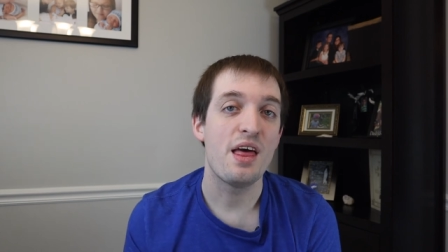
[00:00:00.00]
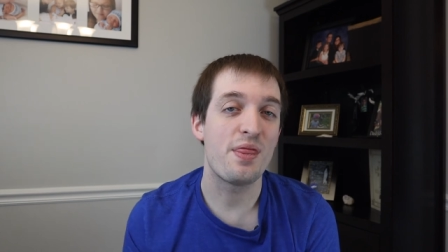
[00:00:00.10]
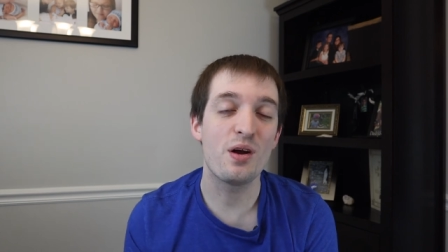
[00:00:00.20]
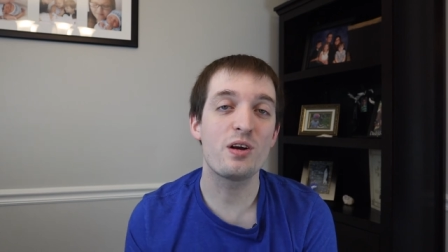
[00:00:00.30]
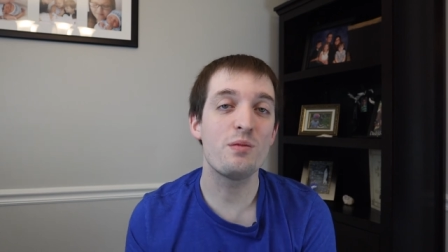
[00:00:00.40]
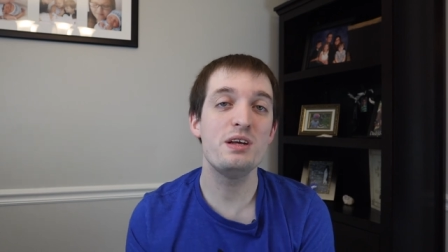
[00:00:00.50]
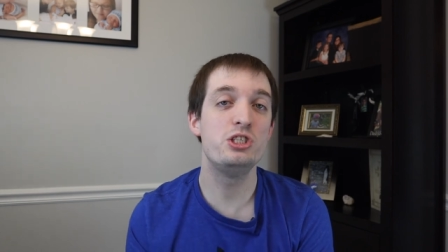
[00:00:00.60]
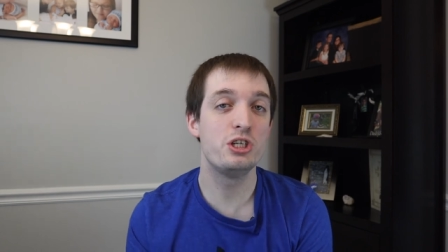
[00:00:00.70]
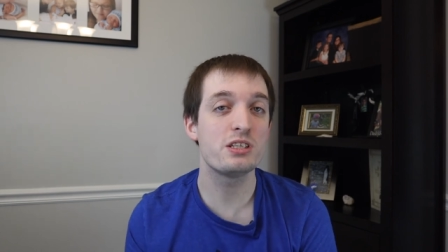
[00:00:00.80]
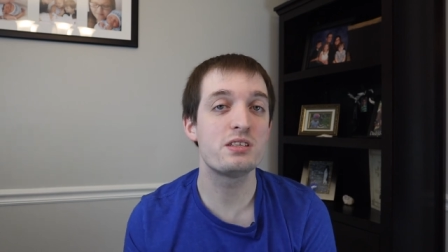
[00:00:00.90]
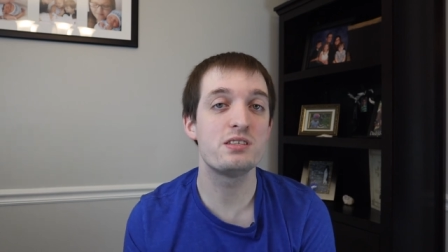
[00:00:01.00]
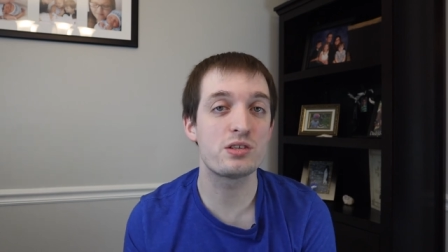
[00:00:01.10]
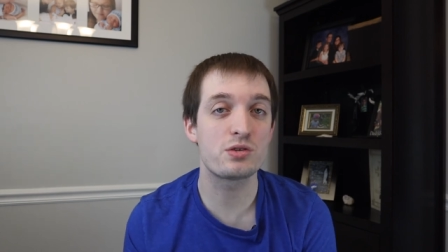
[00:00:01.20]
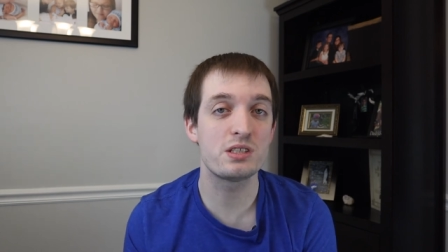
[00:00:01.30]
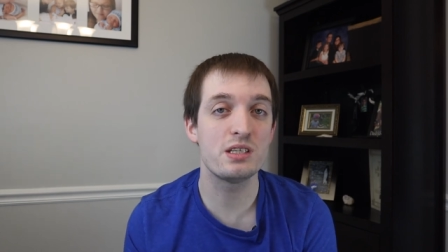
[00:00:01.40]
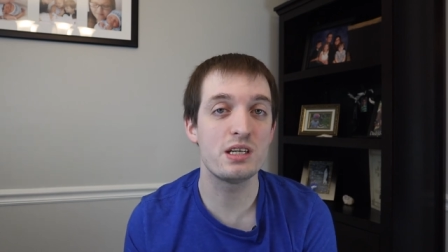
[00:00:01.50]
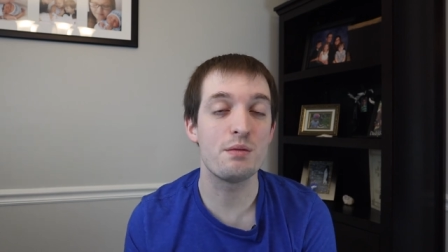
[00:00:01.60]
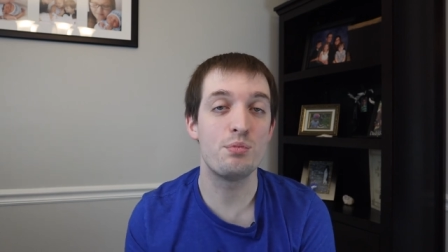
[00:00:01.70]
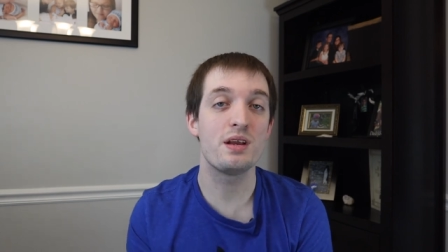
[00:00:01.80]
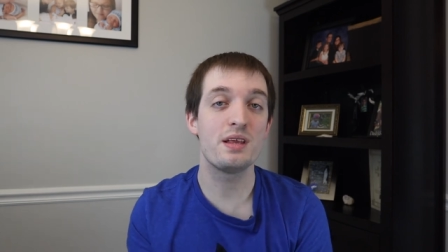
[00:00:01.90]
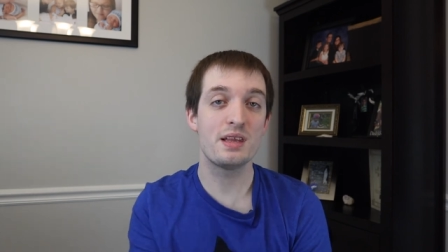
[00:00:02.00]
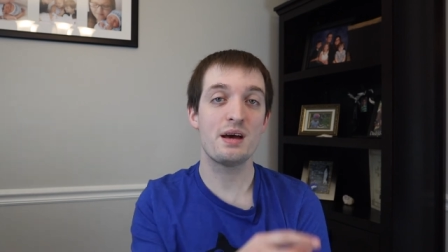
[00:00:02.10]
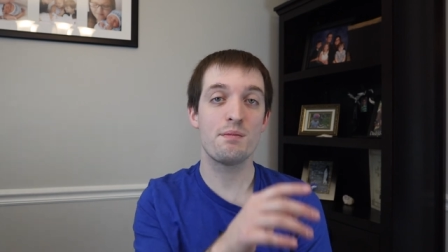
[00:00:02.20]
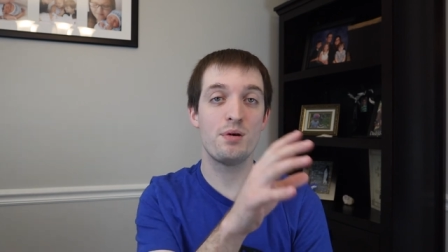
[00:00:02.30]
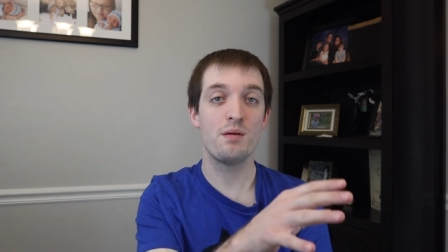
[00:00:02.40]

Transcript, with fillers: they're going to be just as interested in putting that